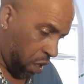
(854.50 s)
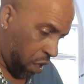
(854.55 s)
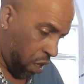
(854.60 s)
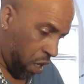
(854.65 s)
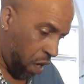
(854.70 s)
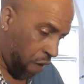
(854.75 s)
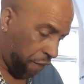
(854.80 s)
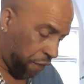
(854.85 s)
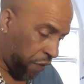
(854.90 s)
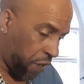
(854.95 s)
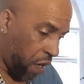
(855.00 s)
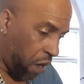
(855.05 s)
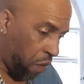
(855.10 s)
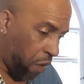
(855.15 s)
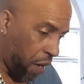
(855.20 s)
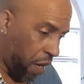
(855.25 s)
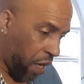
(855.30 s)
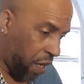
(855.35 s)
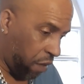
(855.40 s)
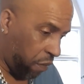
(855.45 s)
after a
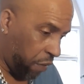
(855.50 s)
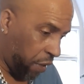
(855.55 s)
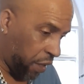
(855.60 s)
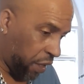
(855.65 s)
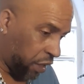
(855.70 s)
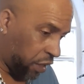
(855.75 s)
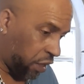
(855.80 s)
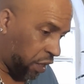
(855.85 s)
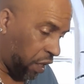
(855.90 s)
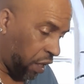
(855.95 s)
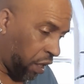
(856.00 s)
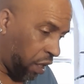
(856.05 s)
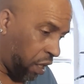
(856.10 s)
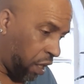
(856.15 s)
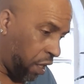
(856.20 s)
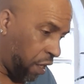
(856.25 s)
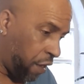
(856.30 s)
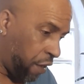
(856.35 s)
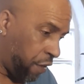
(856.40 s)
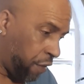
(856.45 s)
while when this thing
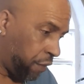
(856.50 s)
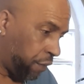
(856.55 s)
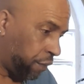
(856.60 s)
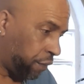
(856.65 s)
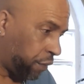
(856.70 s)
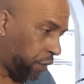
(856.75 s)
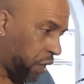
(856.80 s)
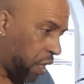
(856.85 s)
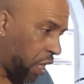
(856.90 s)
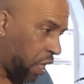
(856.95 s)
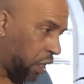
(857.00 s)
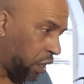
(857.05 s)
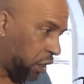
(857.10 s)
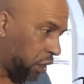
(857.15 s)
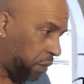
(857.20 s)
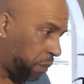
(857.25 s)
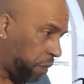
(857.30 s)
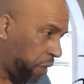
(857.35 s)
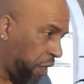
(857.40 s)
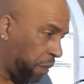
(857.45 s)
clear. Because
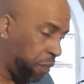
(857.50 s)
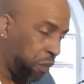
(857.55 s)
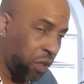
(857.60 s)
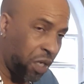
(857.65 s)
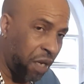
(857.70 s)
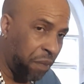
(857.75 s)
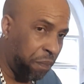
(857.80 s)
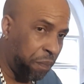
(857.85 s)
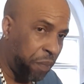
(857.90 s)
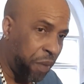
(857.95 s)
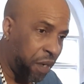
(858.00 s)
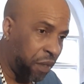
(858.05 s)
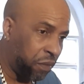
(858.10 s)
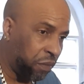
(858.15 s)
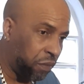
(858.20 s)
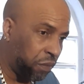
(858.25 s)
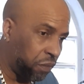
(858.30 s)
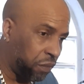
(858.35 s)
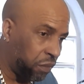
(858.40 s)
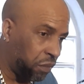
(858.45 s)
people that
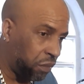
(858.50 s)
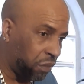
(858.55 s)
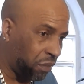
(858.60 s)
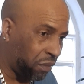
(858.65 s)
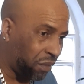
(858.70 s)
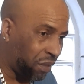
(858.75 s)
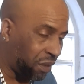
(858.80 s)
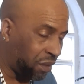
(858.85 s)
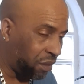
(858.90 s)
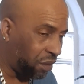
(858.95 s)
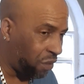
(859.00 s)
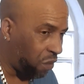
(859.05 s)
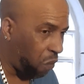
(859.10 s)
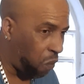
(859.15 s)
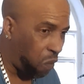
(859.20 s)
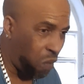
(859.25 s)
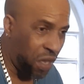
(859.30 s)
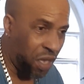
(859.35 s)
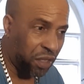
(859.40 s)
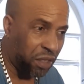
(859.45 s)
on the
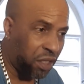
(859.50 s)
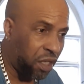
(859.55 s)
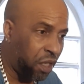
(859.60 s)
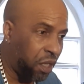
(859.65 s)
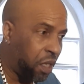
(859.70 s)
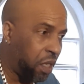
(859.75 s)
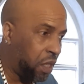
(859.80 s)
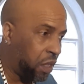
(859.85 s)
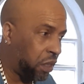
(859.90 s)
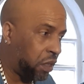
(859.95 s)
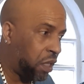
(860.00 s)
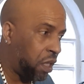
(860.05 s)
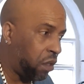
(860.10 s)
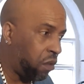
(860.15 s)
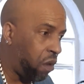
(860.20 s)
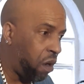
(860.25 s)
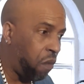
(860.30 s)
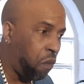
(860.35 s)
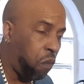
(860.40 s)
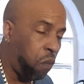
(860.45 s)
waiting list, you
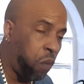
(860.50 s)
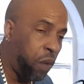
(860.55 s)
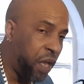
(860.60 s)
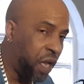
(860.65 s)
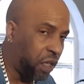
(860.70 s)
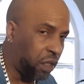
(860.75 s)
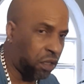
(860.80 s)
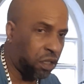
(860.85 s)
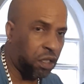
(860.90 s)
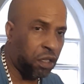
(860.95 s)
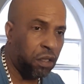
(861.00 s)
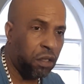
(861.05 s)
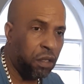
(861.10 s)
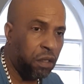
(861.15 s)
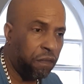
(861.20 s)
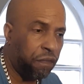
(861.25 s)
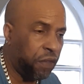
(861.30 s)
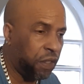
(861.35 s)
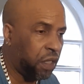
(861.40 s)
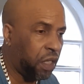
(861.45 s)
know, wait
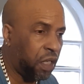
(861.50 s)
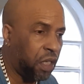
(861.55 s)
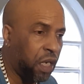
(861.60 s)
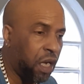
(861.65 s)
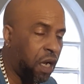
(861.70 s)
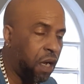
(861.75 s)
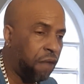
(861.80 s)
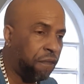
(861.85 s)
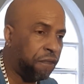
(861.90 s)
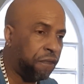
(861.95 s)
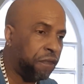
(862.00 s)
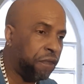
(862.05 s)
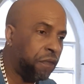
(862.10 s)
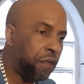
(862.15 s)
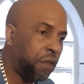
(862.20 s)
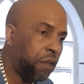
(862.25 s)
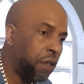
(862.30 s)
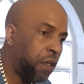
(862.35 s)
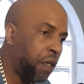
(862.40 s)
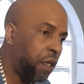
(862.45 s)
to kick off
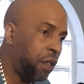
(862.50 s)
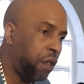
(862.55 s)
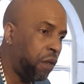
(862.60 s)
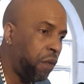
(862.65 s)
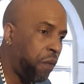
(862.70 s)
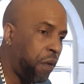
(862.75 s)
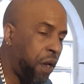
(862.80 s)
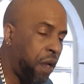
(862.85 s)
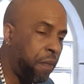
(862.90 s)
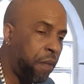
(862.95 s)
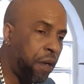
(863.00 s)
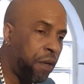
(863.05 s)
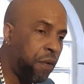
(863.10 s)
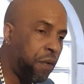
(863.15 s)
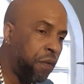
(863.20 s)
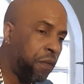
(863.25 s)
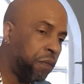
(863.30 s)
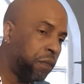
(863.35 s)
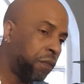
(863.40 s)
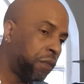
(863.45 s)
and do what them
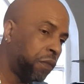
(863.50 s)
do.